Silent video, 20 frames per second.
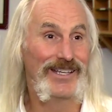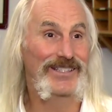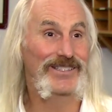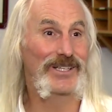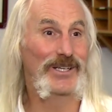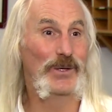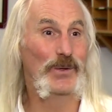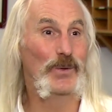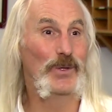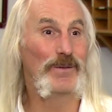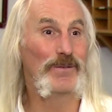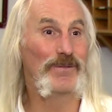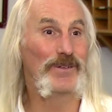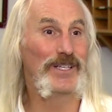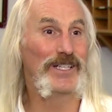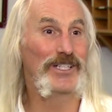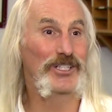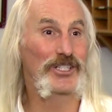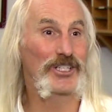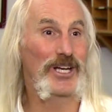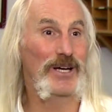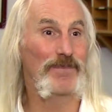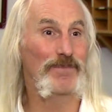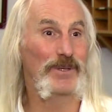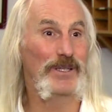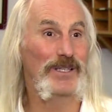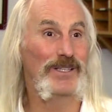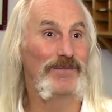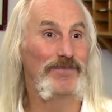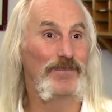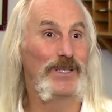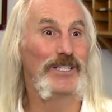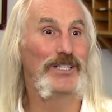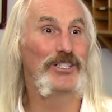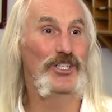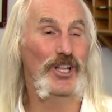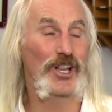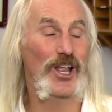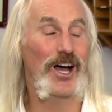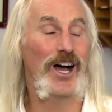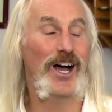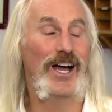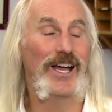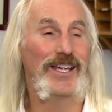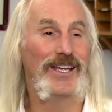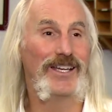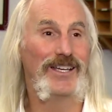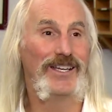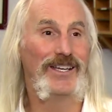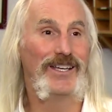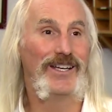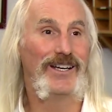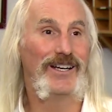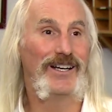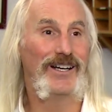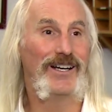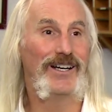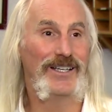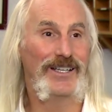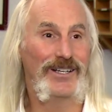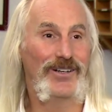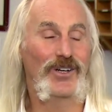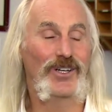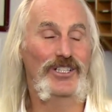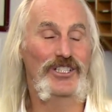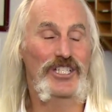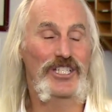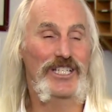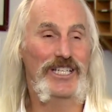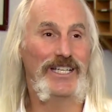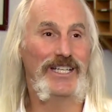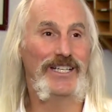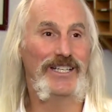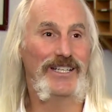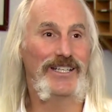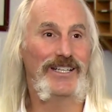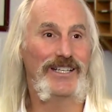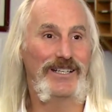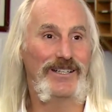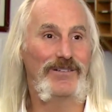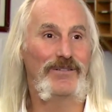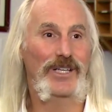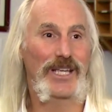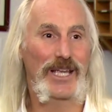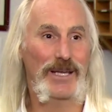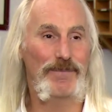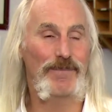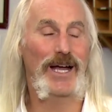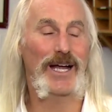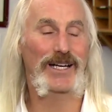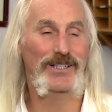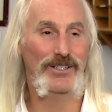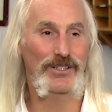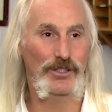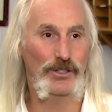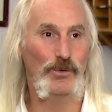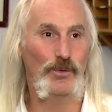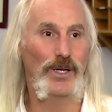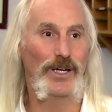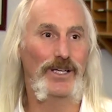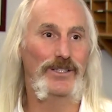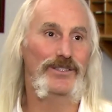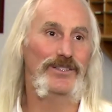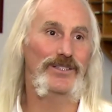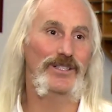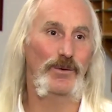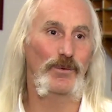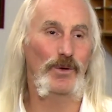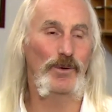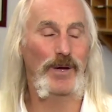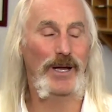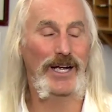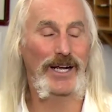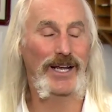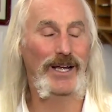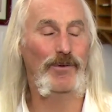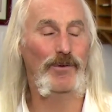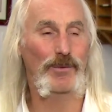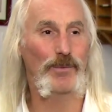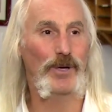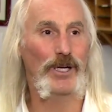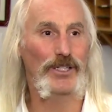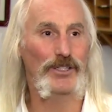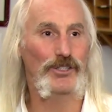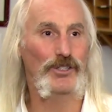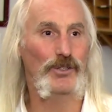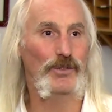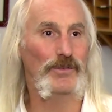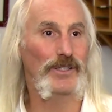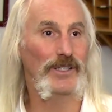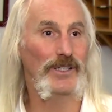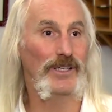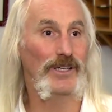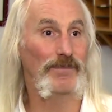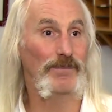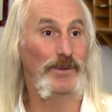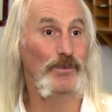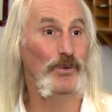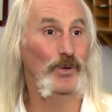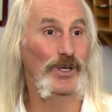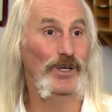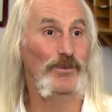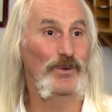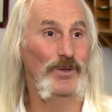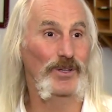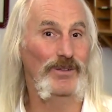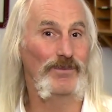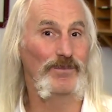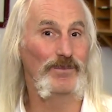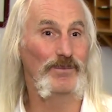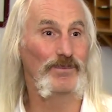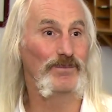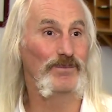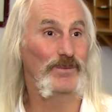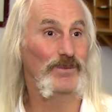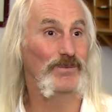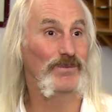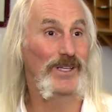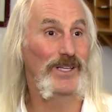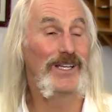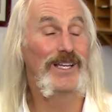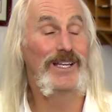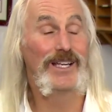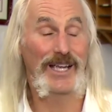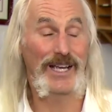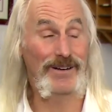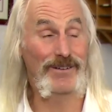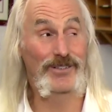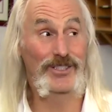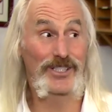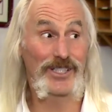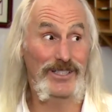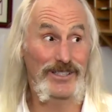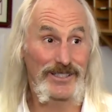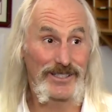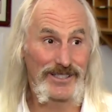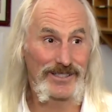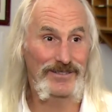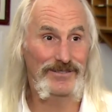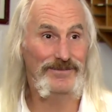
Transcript: So we finished up in mid-July in Argentina and then came back to the U.S. and I went back out with Bon Jovi and I've been working with them ever since.